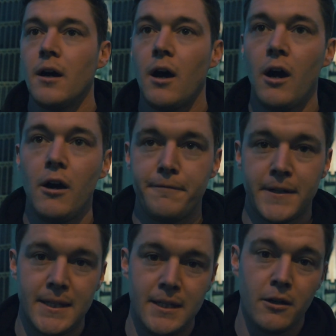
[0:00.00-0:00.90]
half
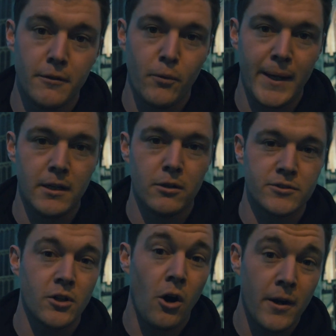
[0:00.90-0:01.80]
a kilo of weight
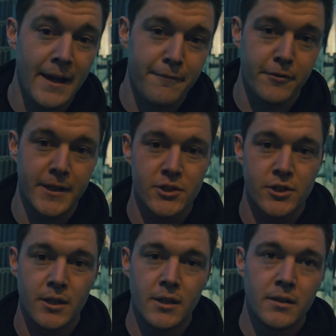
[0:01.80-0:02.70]
loss on
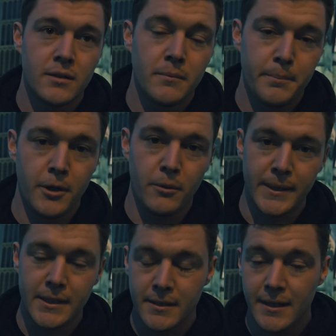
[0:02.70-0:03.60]
average per
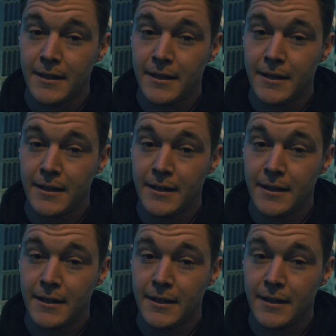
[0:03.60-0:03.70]
week.